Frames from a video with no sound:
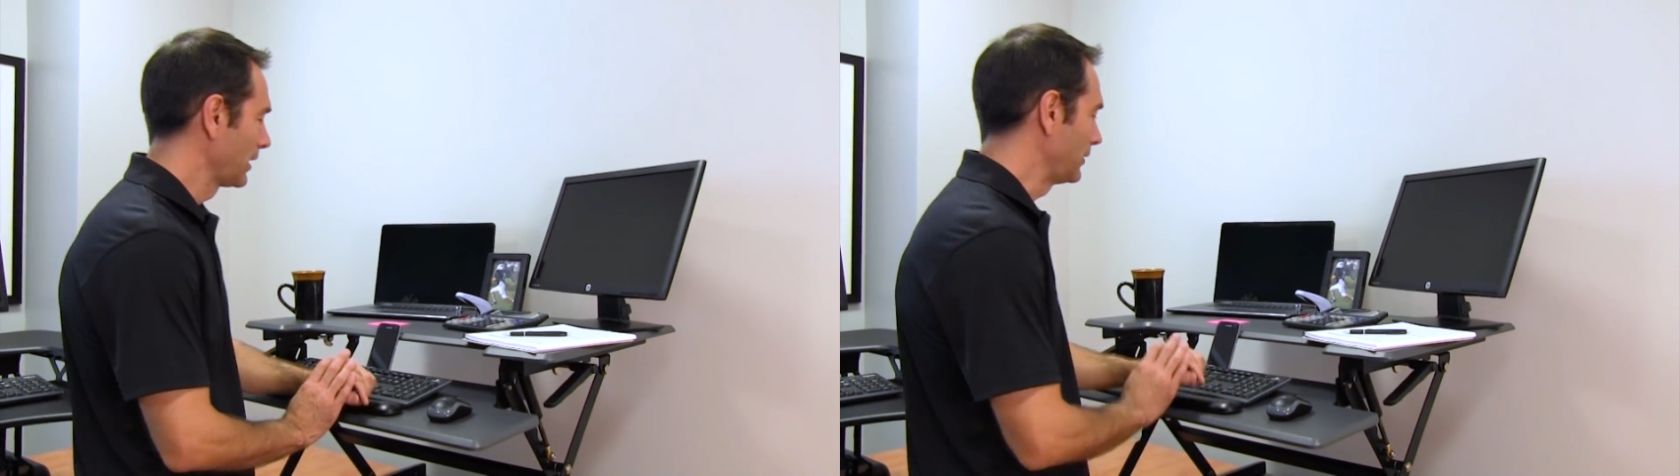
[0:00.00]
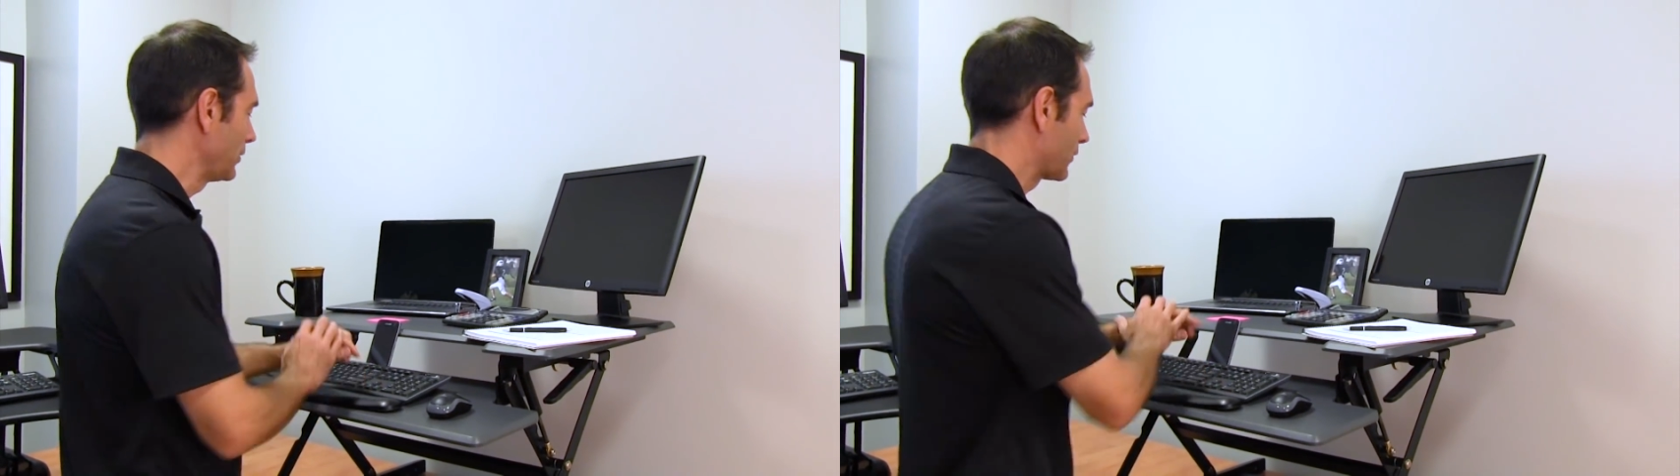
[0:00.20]

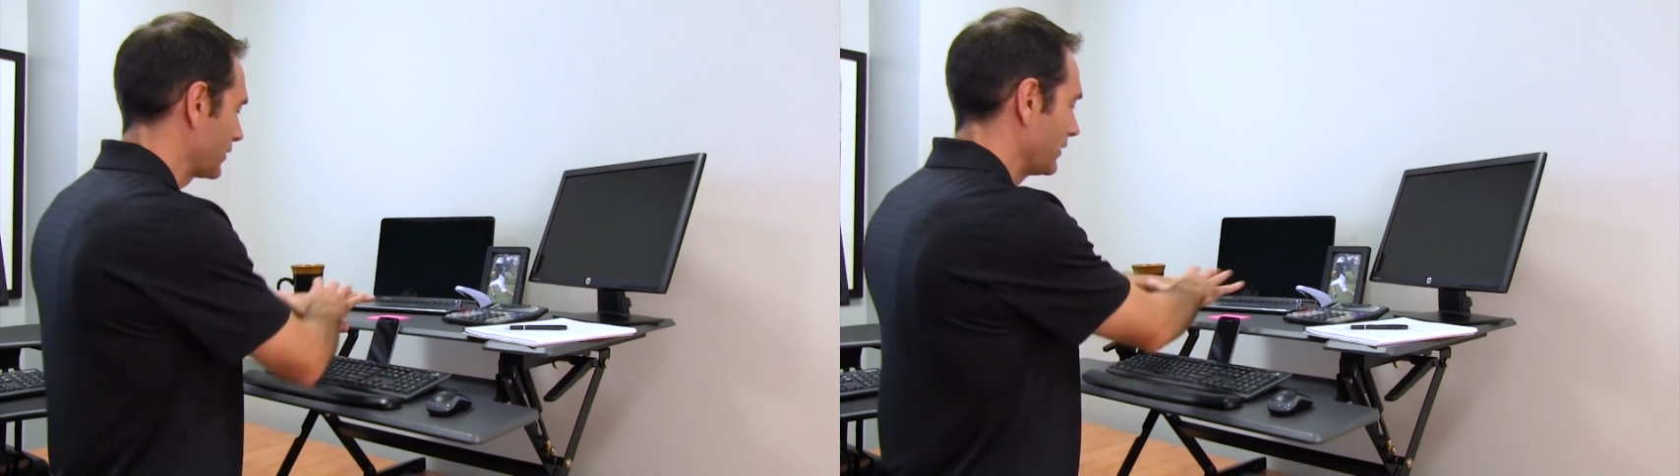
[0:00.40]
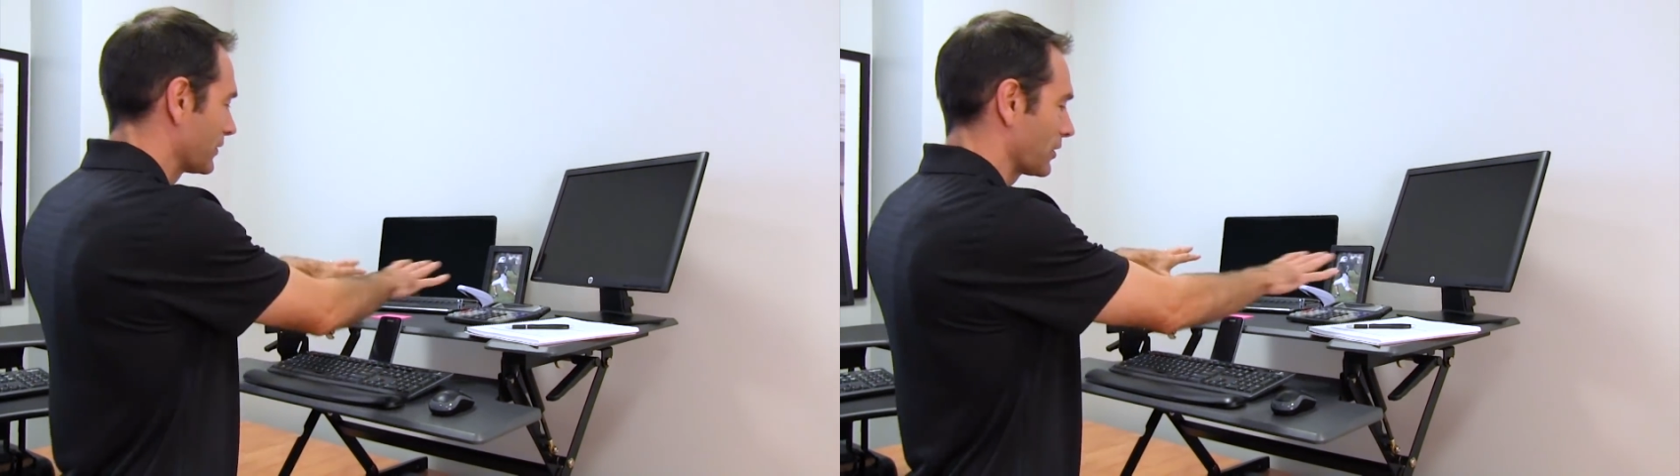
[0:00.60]
And you can
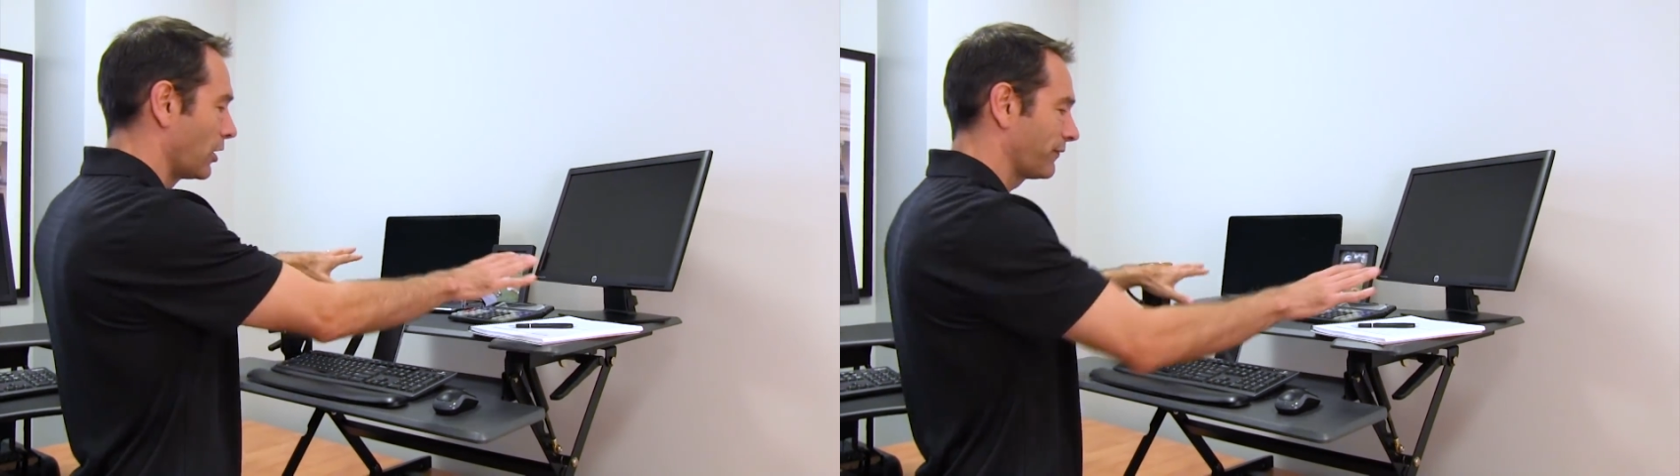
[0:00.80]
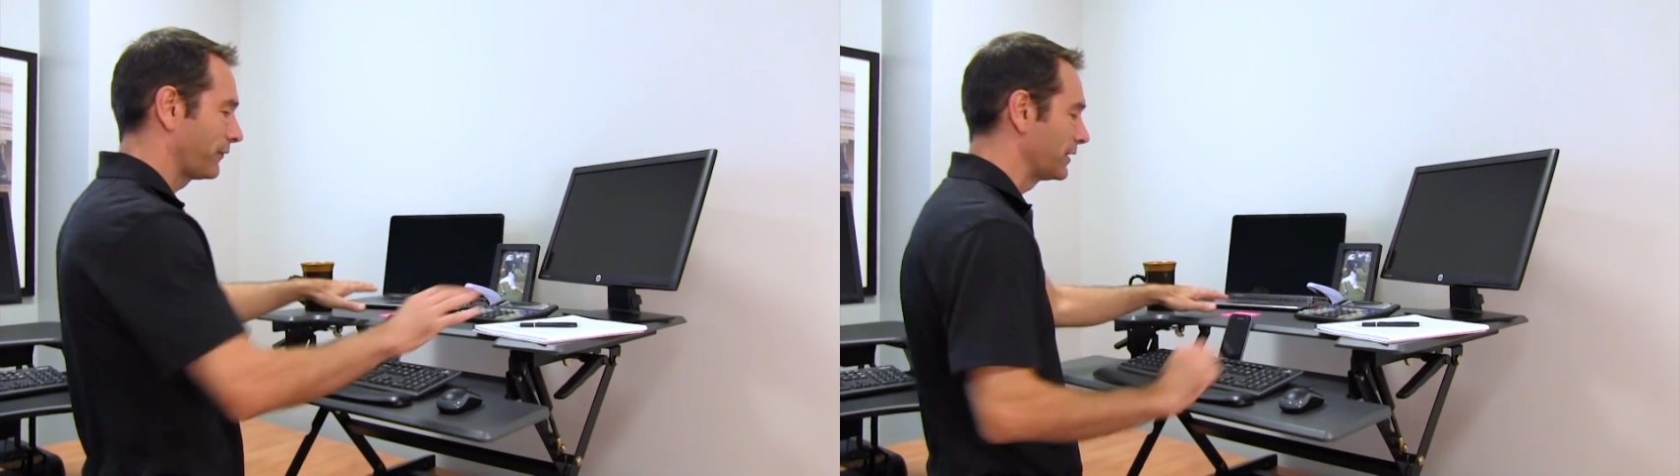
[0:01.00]
see this
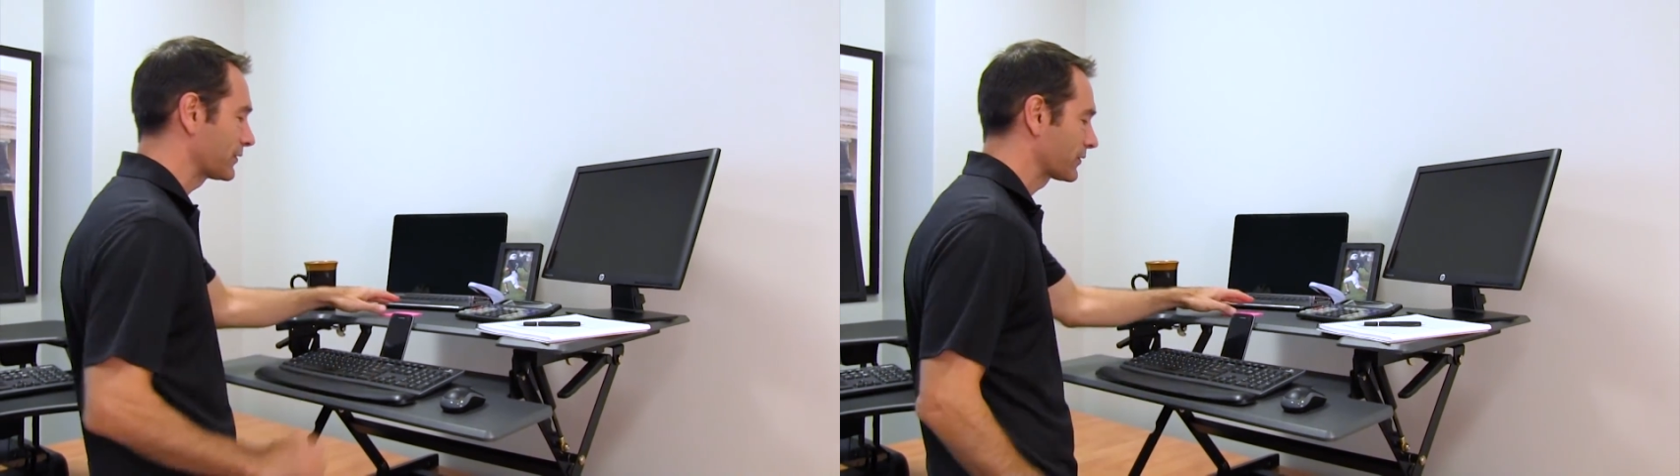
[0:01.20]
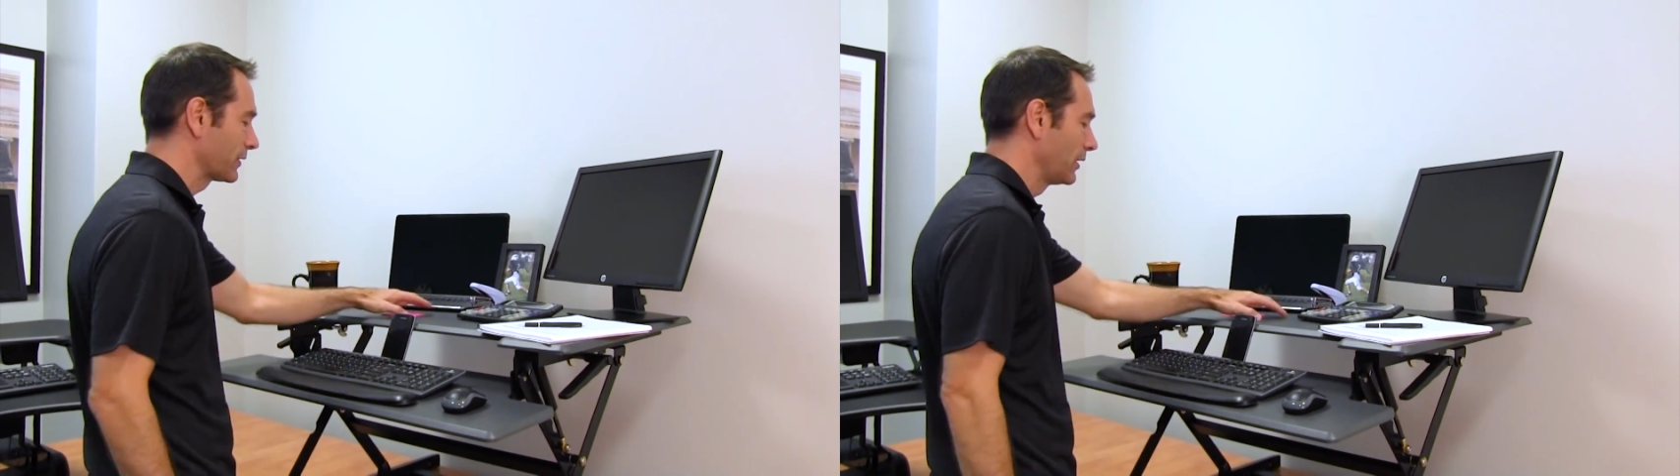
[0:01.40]
all
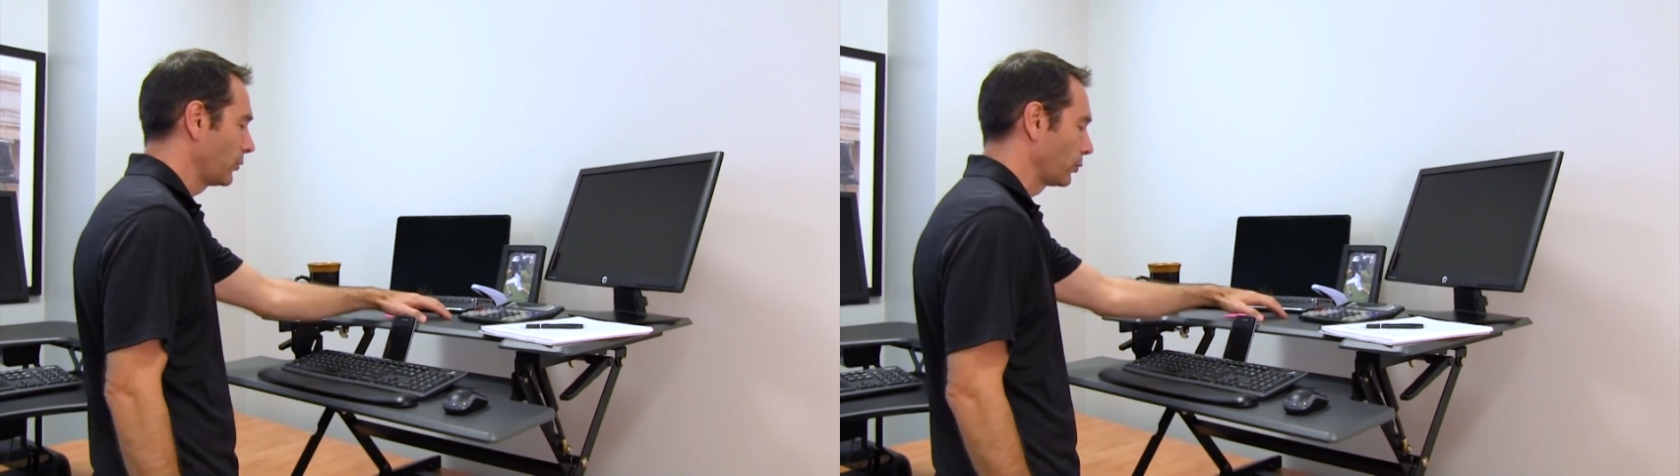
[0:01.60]
fits